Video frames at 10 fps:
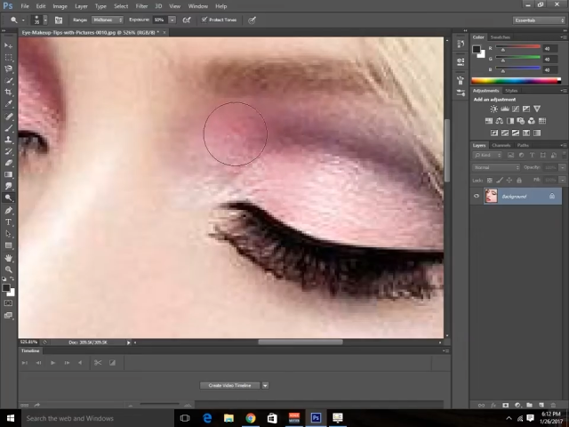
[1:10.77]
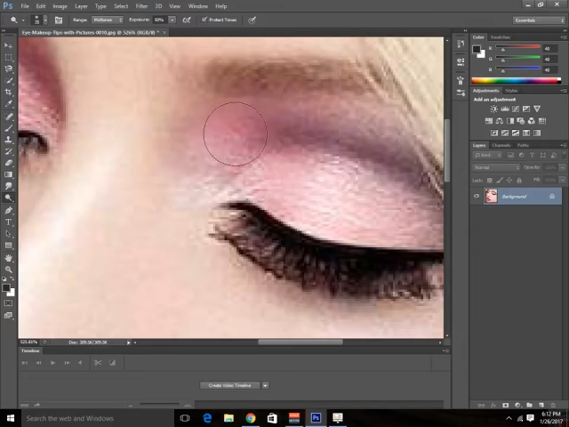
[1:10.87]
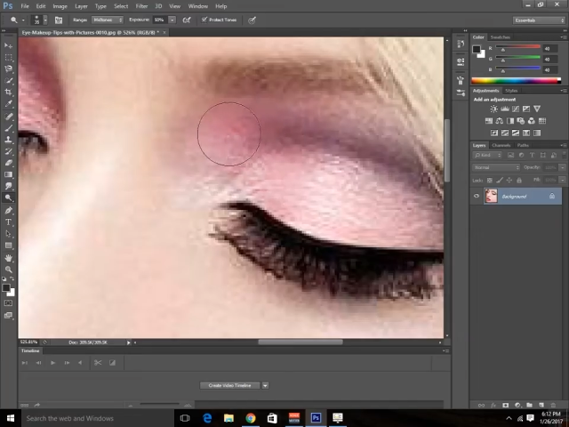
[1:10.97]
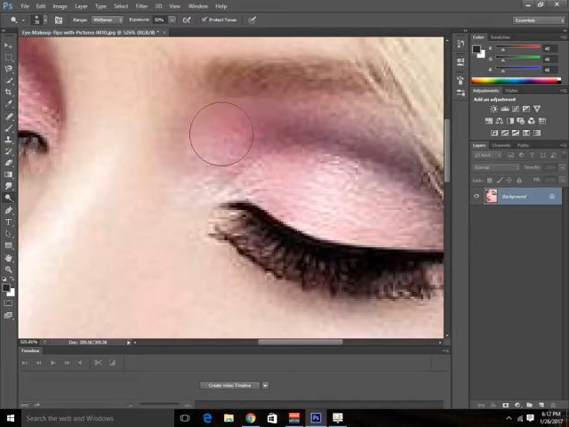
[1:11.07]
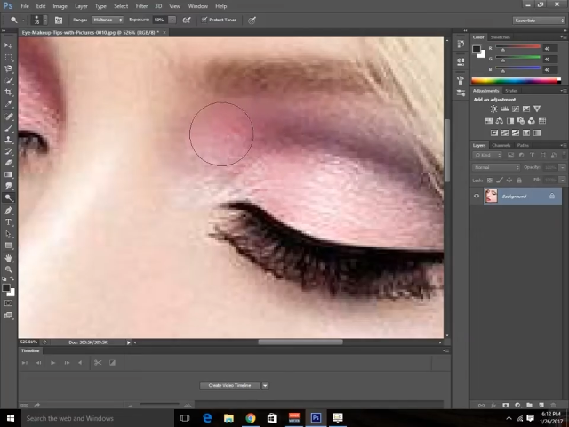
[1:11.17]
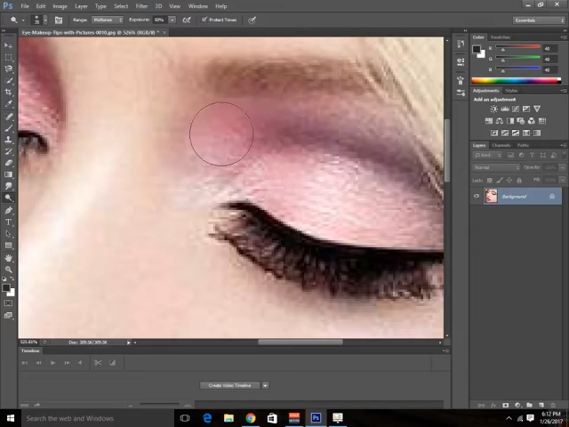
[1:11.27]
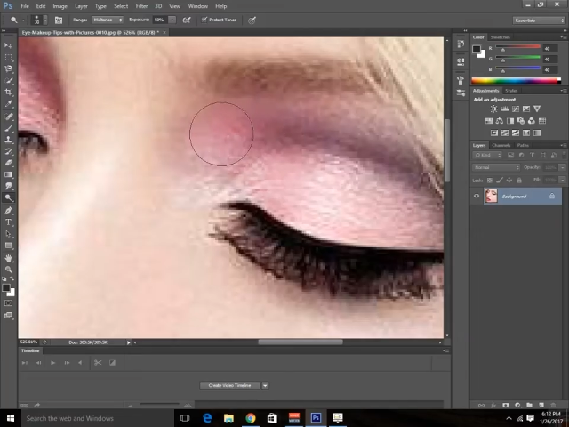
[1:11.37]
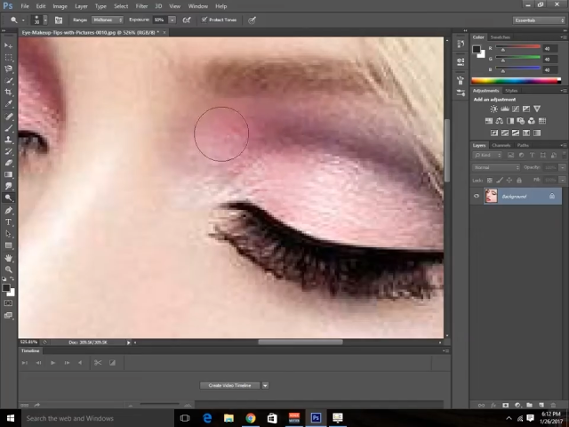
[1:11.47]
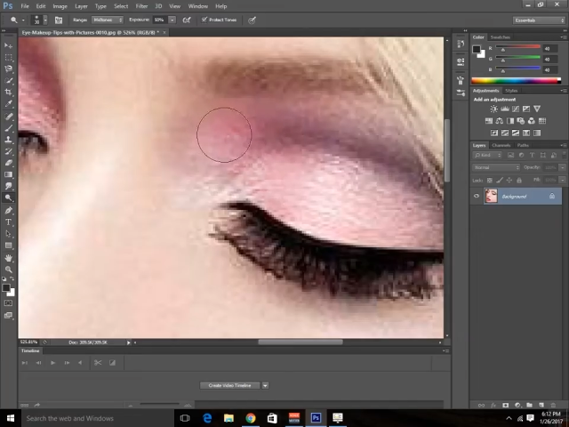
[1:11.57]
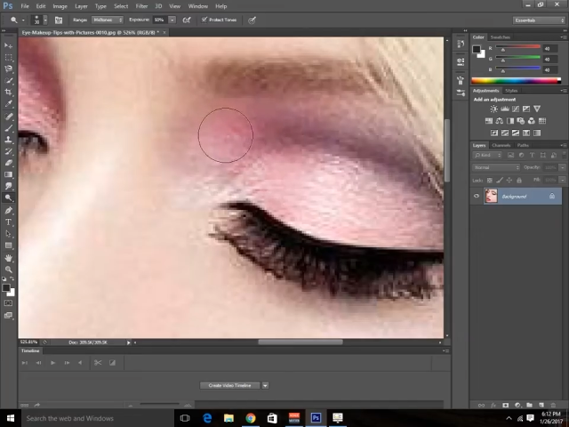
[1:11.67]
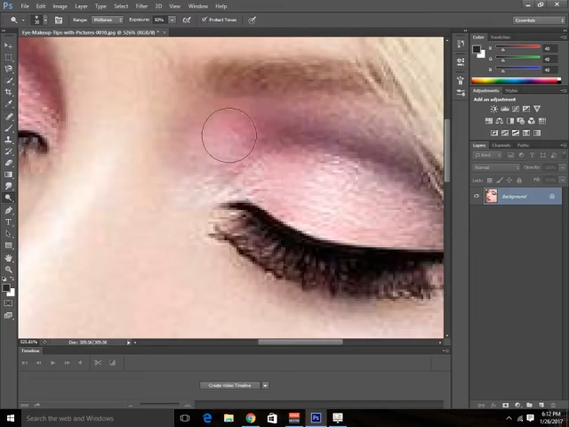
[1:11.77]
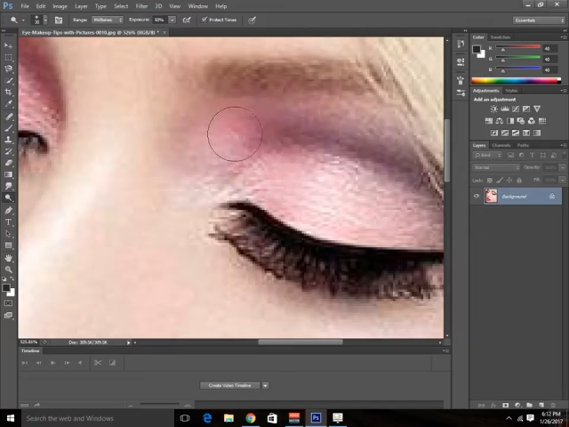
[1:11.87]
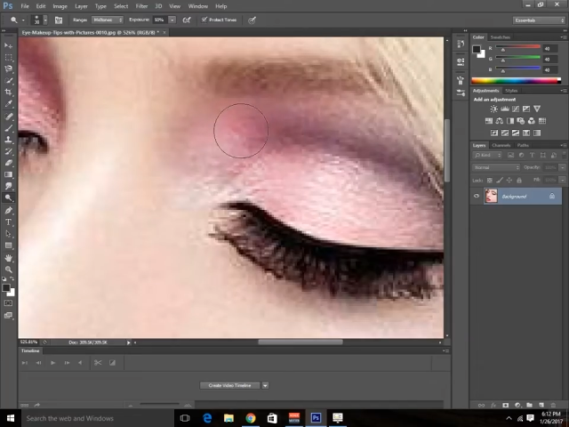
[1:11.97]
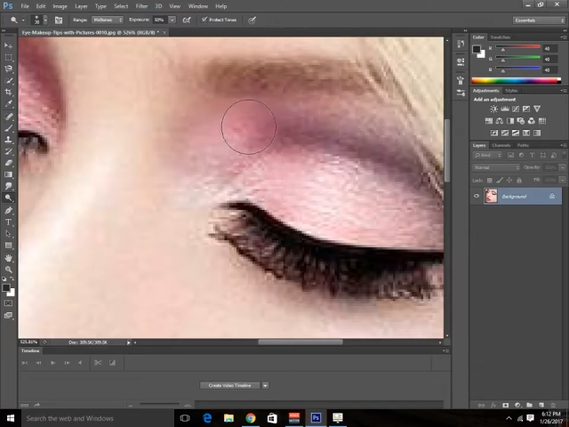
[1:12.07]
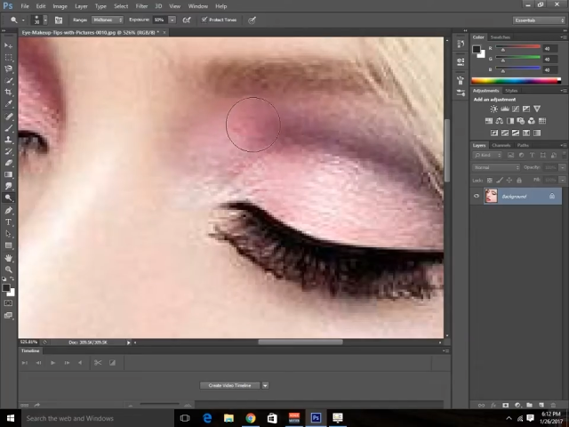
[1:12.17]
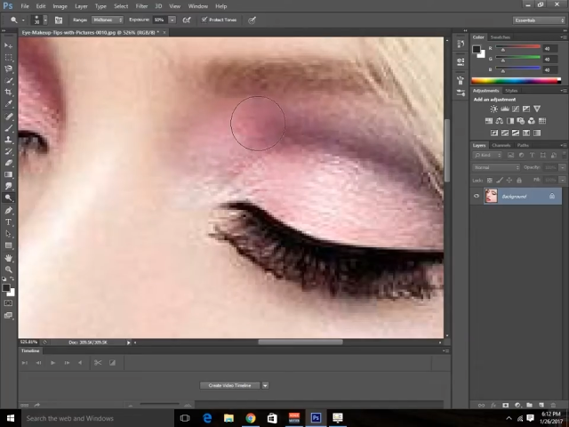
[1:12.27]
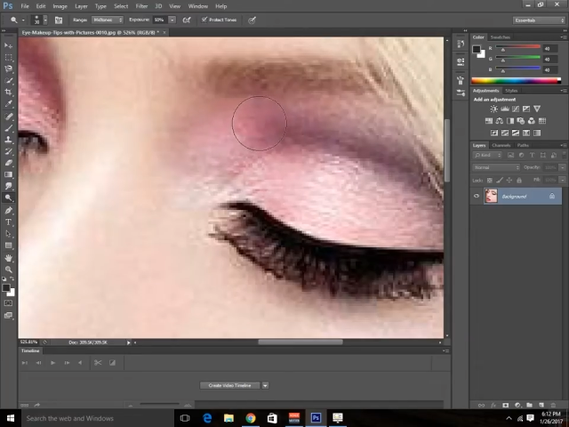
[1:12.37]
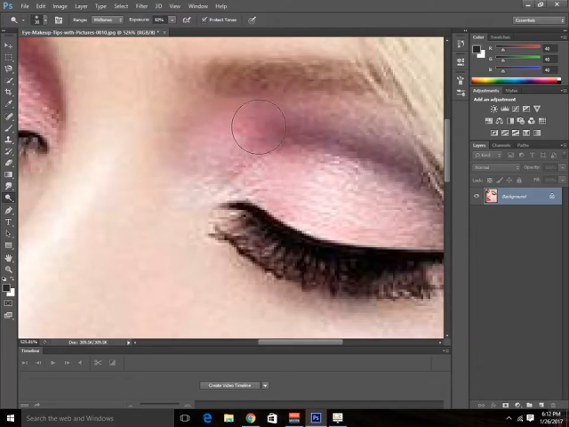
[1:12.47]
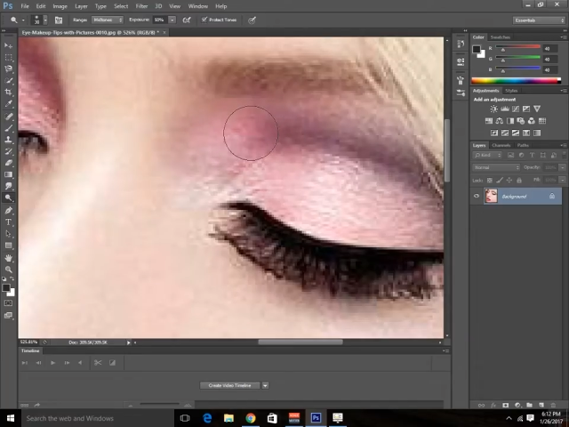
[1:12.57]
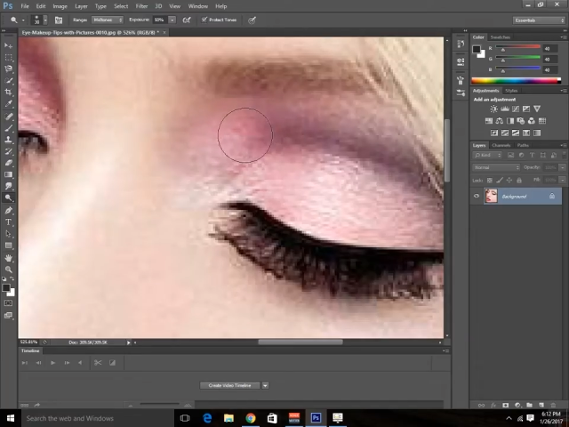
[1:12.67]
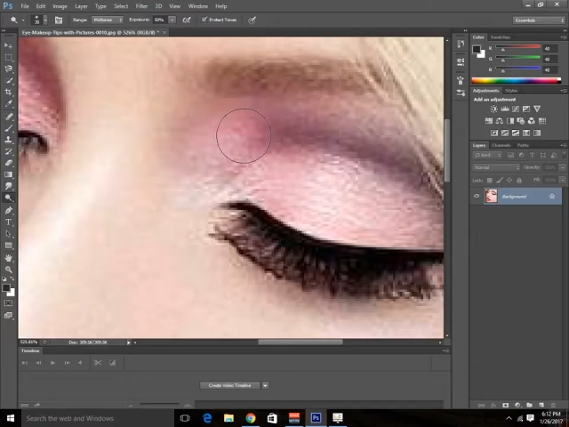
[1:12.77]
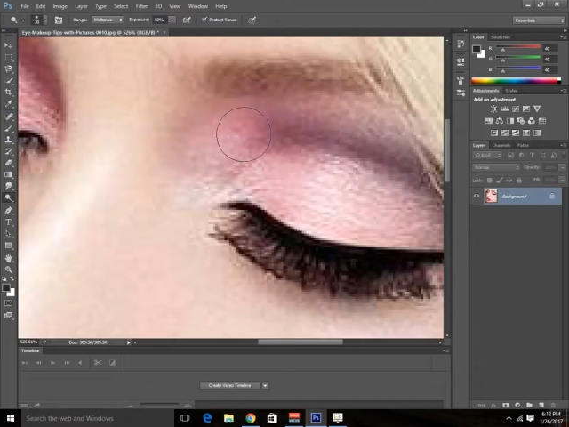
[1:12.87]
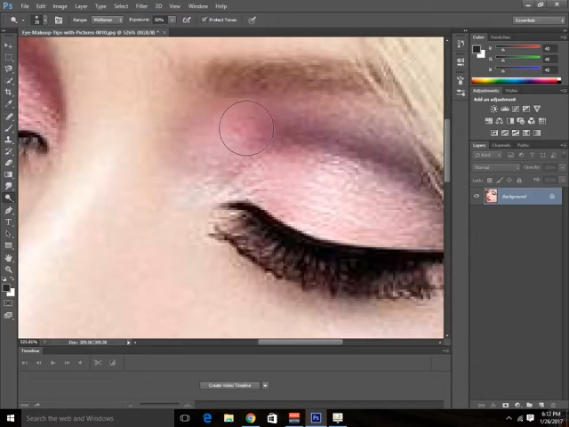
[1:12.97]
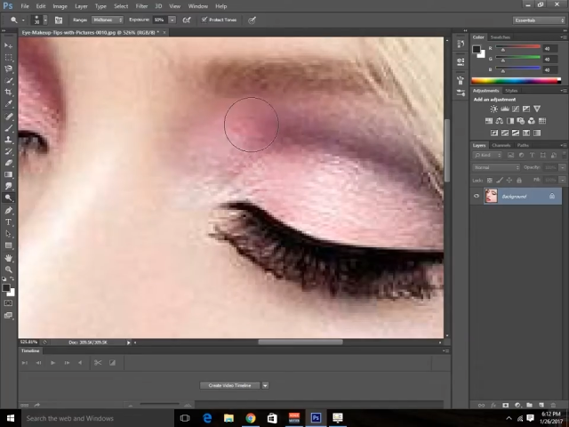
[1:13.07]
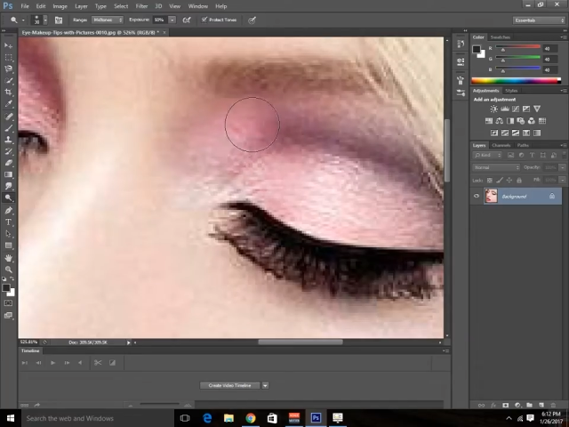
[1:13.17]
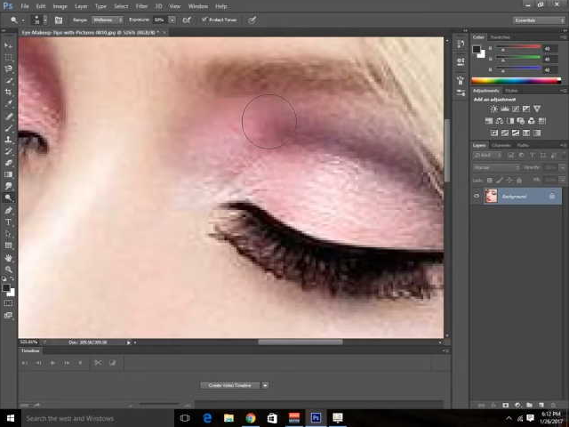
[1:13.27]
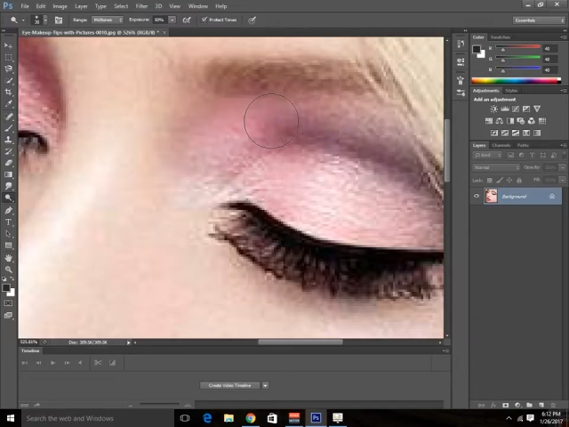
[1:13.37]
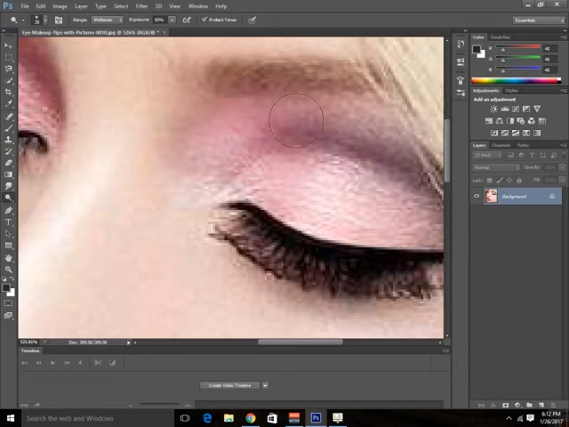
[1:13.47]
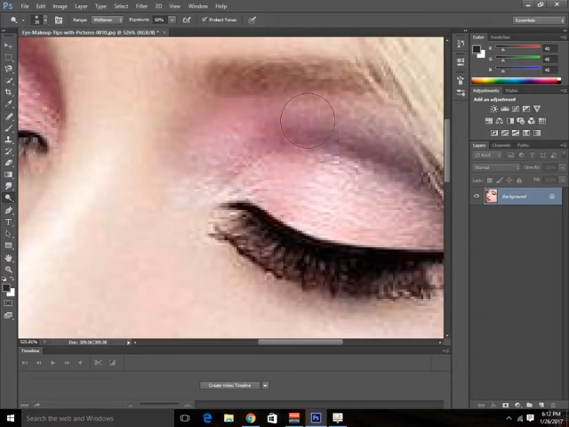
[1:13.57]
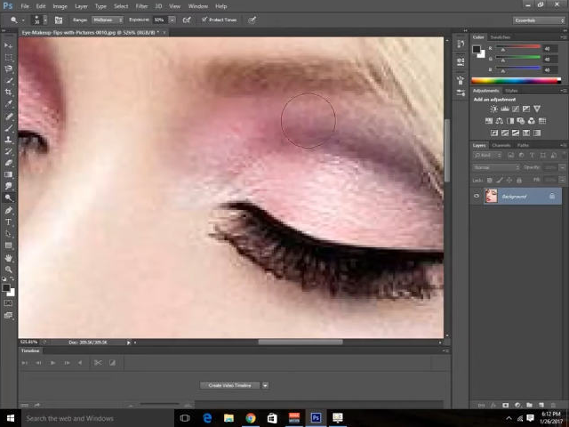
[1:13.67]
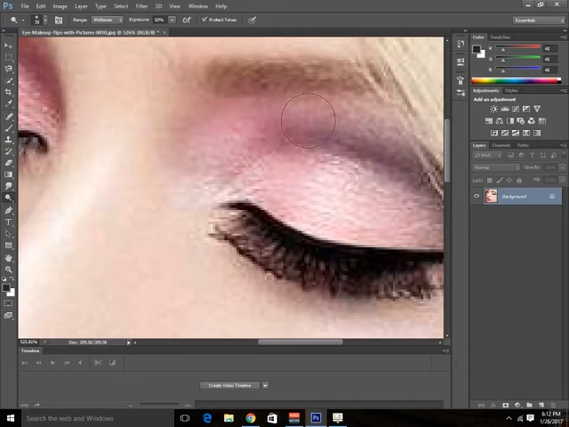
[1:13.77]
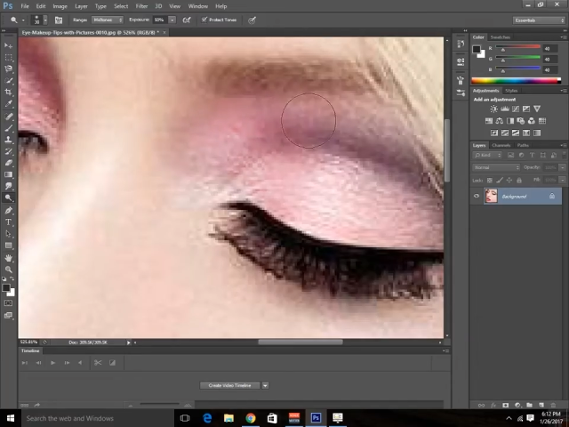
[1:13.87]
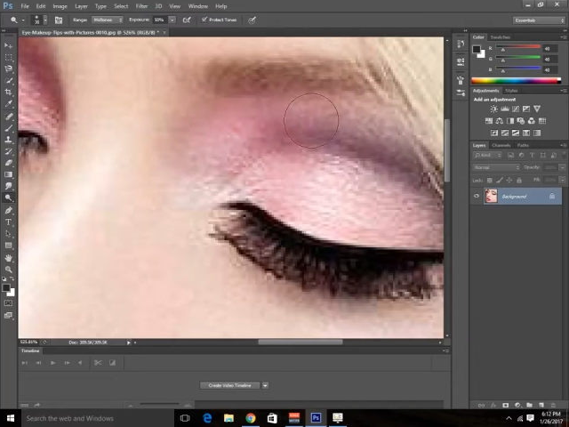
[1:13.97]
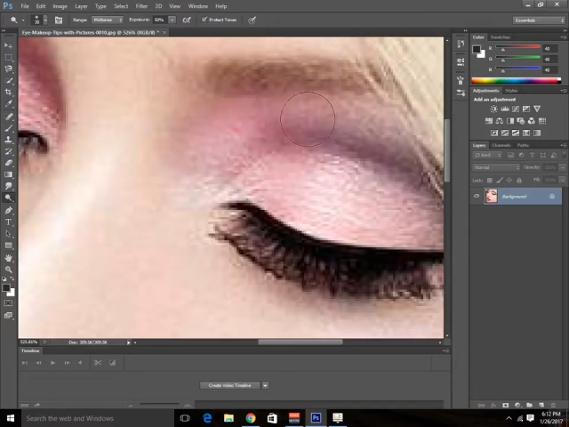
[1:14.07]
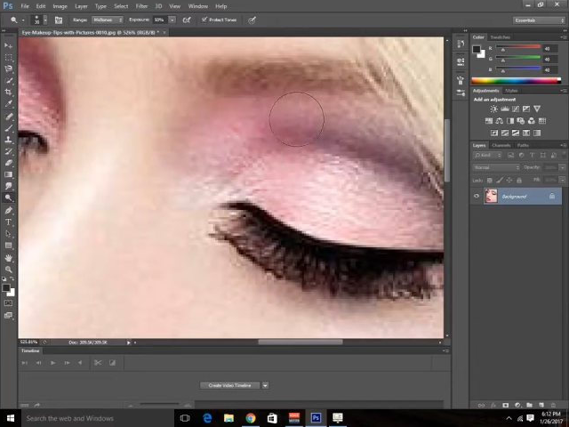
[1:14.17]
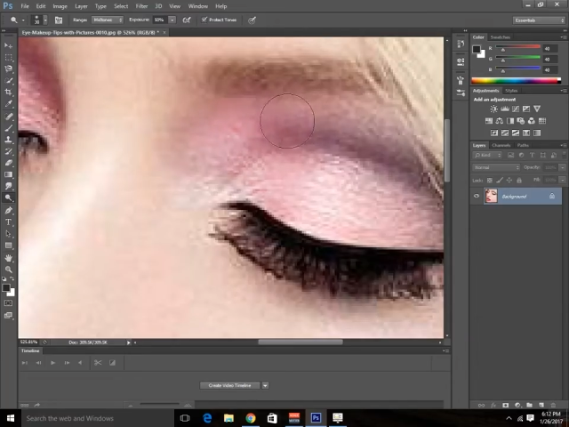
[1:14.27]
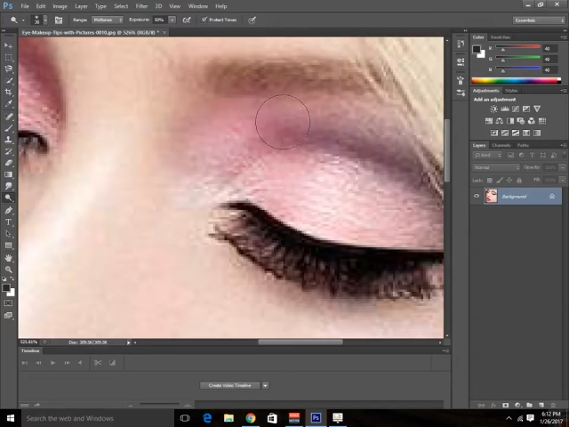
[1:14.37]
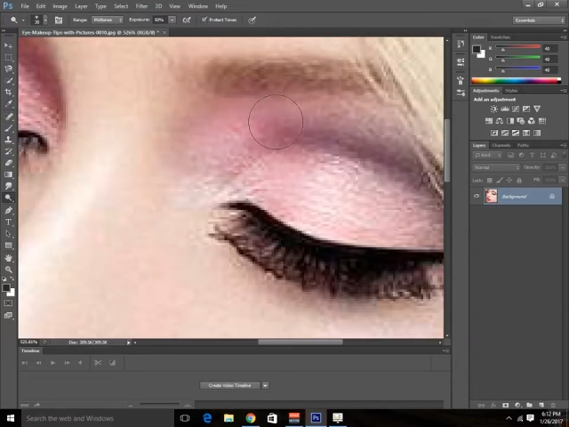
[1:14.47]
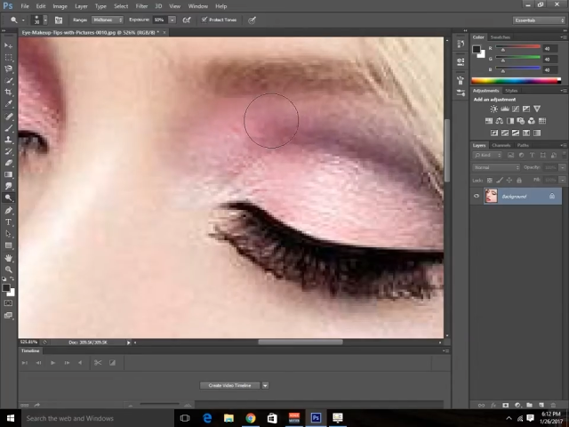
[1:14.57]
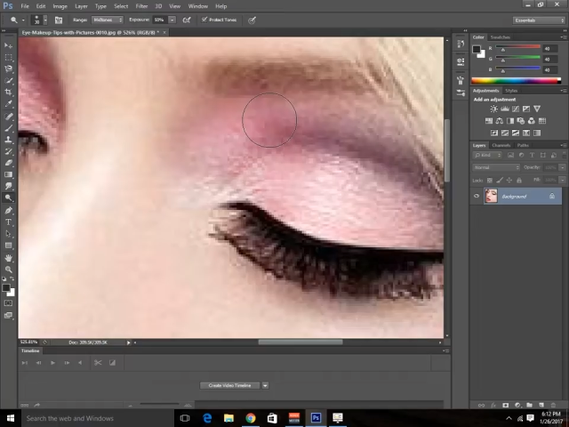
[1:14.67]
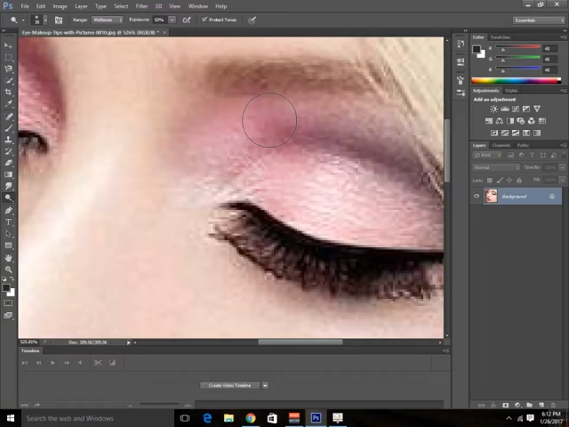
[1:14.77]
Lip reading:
[unreadable: no face in view]